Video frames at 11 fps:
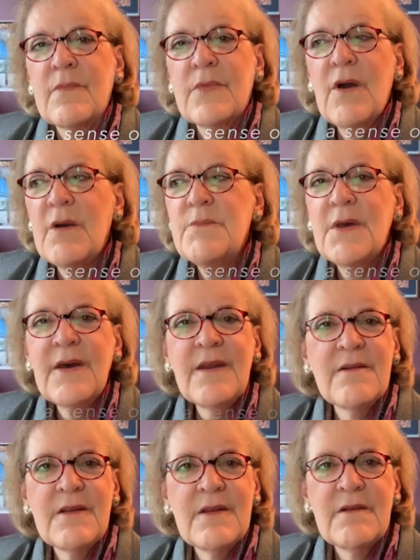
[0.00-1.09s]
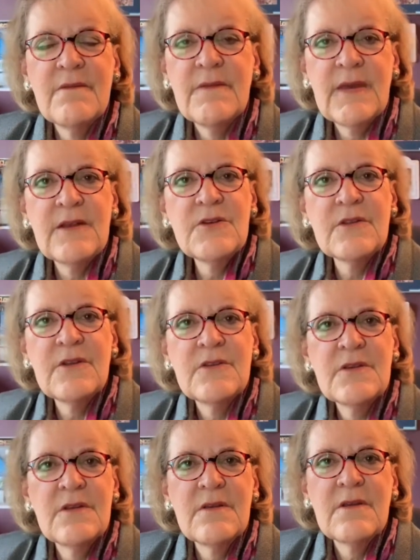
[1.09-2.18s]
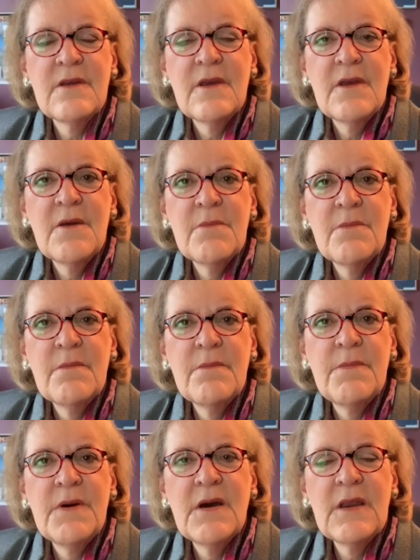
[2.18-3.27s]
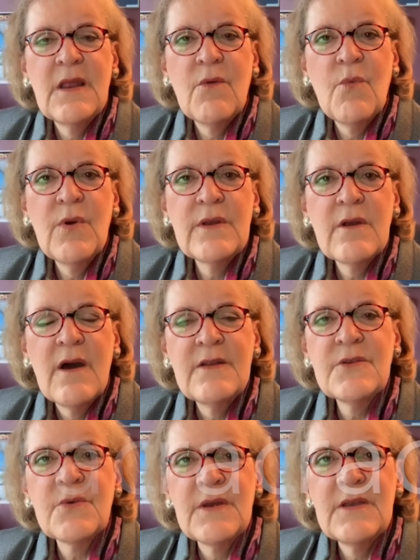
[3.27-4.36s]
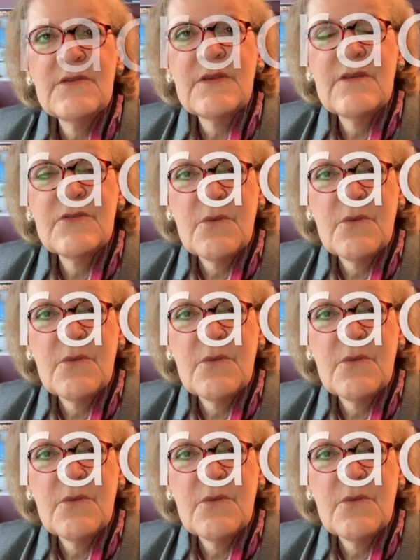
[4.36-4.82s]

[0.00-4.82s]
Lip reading: Now, I'm not an evangelist, but when God's grace is